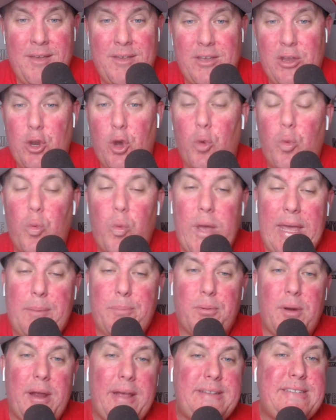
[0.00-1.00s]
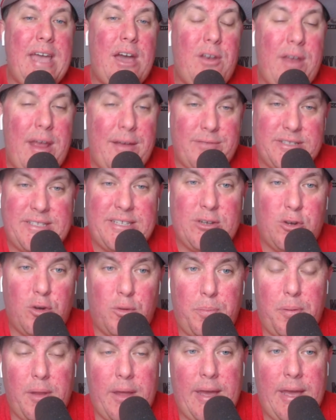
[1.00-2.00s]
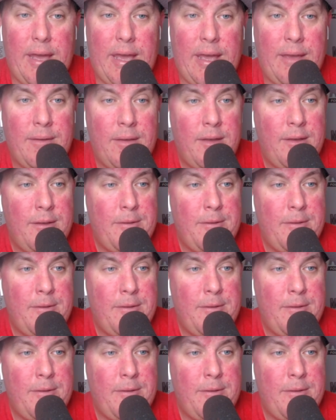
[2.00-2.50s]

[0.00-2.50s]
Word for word: You know, we break down every single play